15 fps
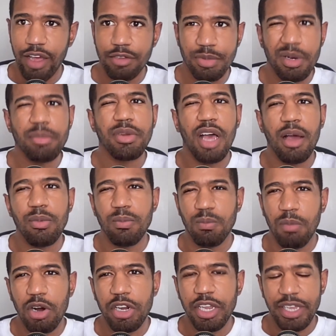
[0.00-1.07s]
But I'm not
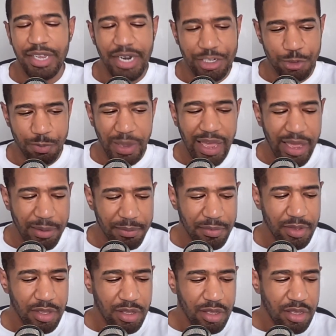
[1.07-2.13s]
marking it as spam
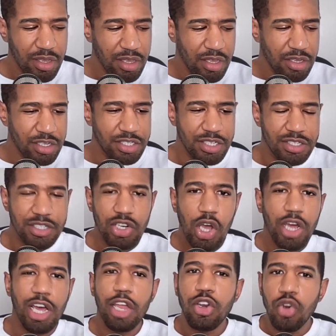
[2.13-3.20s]
because it's not
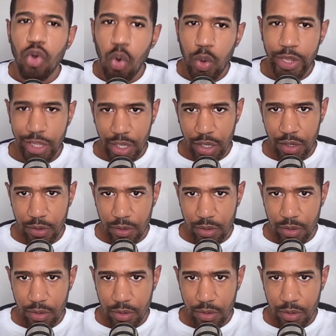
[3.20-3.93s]
annoying.